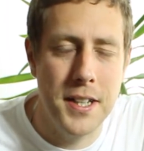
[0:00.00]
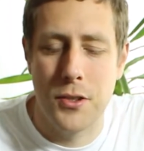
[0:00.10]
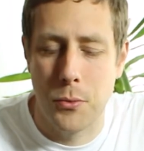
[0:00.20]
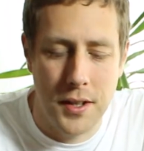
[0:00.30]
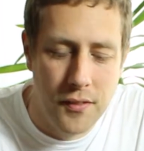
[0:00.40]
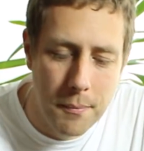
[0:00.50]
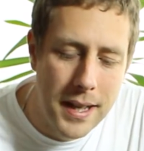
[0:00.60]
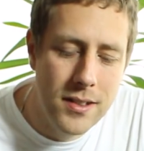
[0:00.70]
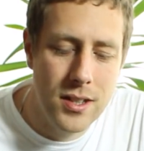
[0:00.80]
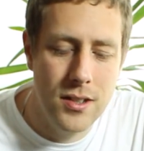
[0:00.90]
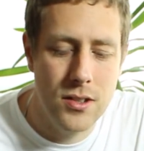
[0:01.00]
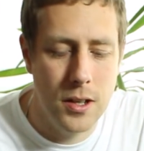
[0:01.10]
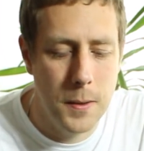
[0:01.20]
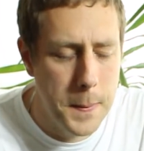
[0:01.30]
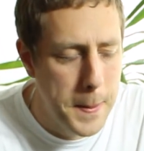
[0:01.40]
It's already fermented,
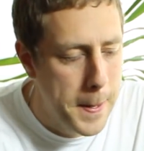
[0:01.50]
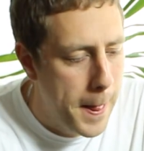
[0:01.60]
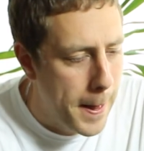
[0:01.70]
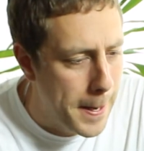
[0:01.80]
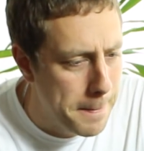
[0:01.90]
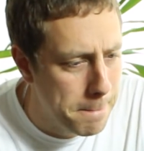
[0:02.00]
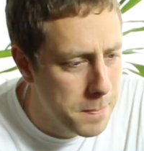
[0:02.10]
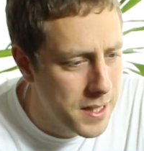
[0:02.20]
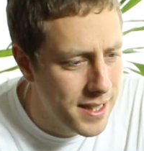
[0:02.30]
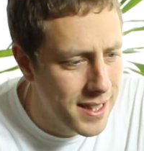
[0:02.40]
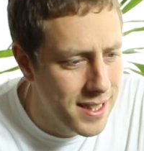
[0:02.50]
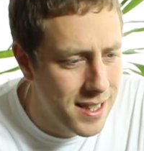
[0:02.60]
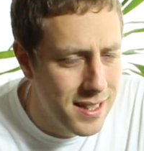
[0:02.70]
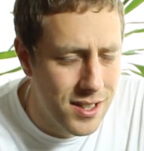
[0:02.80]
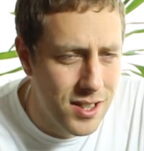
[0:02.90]
so
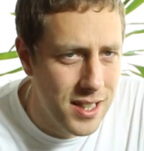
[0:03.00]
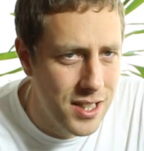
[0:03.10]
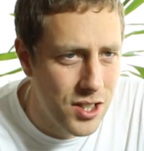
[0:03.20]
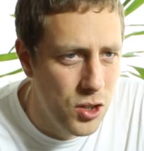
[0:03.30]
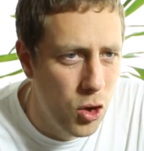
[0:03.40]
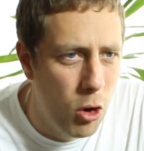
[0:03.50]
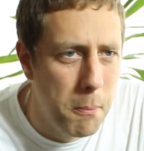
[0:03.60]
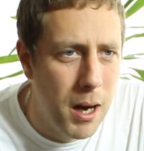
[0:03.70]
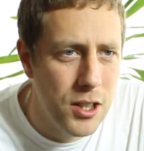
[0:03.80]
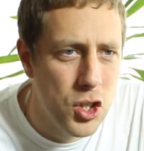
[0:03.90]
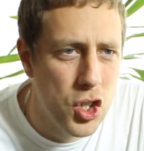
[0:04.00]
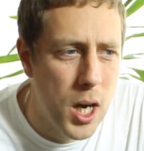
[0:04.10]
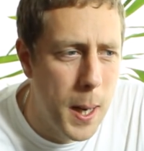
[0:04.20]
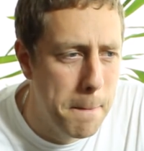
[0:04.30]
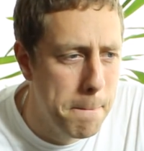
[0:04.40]
there's not much.
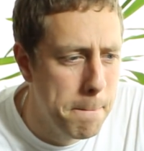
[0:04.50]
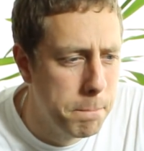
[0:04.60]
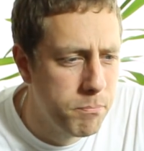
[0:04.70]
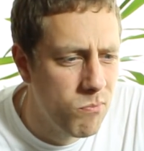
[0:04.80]
There's